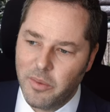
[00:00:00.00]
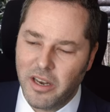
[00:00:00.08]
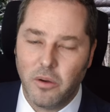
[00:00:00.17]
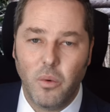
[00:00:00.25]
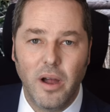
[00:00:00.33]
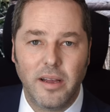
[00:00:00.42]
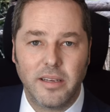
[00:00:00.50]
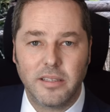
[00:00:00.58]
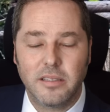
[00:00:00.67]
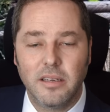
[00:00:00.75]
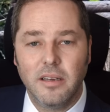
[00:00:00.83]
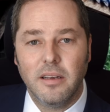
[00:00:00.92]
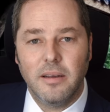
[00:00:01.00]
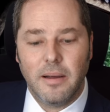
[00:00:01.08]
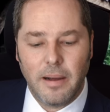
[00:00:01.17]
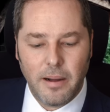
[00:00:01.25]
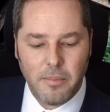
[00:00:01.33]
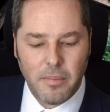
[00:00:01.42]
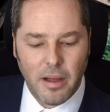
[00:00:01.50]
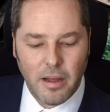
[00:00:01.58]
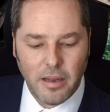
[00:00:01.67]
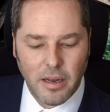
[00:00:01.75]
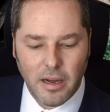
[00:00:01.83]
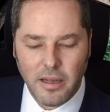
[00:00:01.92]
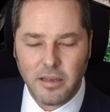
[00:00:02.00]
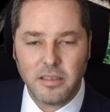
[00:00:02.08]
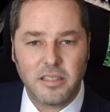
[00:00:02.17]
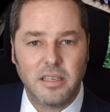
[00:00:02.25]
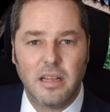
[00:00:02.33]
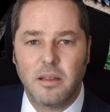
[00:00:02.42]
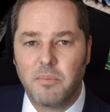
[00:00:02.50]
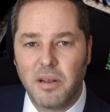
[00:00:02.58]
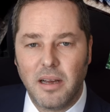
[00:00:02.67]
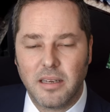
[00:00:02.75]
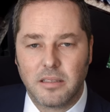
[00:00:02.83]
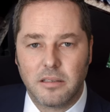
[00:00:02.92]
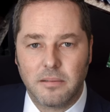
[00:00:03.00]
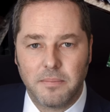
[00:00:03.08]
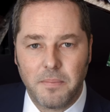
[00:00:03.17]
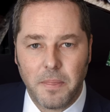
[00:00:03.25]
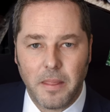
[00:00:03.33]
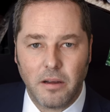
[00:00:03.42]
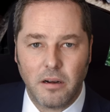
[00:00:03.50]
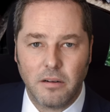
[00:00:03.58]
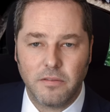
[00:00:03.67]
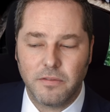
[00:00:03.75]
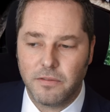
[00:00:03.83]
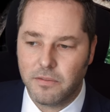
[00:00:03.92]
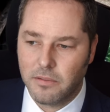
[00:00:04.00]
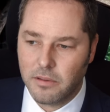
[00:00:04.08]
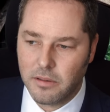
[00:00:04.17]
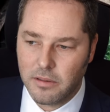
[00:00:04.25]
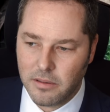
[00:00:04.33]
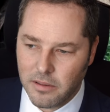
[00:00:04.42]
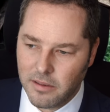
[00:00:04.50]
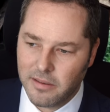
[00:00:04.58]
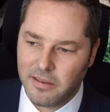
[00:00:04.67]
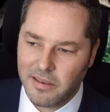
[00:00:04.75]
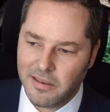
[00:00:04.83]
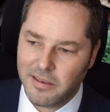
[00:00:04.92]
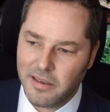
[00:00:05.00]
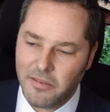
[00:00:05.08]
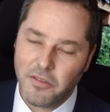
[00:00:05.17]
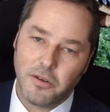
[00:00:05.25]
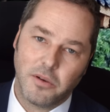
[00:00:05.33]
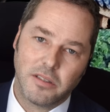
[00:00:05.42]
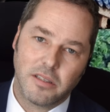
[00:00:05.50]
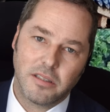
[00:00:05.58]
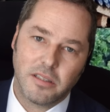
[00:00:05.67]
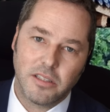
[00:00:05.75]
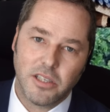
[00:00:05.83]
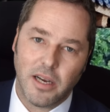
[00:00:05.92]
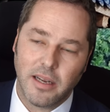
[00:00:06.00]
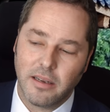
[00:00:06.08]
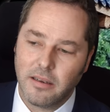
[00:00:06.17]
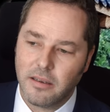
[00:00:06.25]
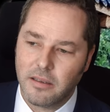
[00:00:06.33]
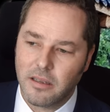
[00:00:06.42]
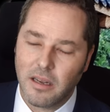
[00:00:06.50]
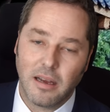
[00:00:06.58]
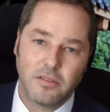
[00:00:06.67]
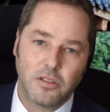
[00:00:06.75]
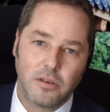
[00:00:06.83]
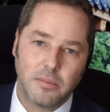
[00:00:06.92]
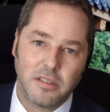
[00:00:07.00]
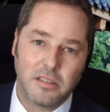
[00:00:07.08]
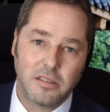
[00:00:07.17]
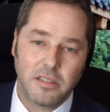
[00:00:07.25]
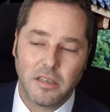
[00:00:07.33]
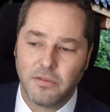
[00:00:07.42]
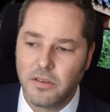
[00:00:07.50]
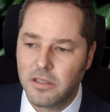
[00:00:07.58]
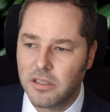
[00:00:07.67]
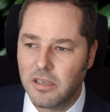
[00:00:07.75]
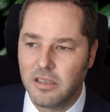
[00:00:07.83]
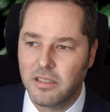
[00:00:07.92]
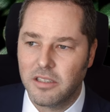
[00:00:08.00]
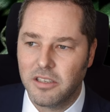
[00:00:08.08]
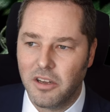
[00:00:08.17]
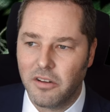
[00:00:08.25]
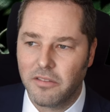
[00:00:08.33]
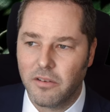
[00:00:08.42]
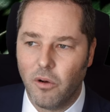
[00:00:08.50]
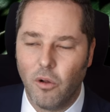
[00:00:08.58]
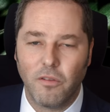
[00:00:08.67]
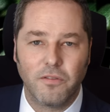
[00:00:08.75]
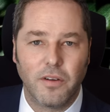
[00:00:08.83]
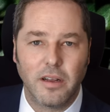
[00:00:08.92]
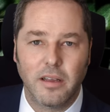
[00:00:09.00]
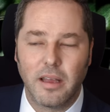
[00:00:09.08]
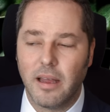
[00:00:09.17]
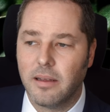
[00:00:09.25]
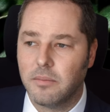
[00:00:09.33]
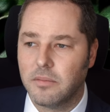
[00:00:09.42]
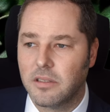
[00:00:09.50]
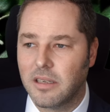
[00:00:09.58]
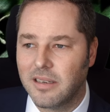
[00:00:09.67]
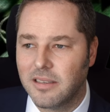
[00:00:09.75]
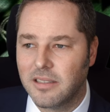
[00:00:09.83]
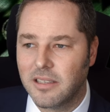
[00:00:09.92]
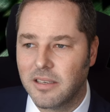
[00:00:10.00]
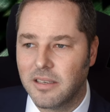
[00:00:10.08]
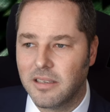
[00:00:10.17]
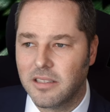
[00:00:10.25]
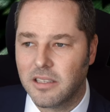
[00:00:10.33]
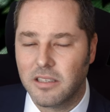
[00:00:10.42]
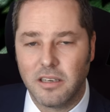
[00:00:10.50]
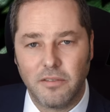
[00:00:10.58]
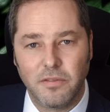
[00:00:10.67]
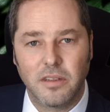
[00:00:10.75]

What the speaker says: many ways, and I understand the plight of the influencers in China and the live streamers and stuff. It's not all fun and games, and it's a tough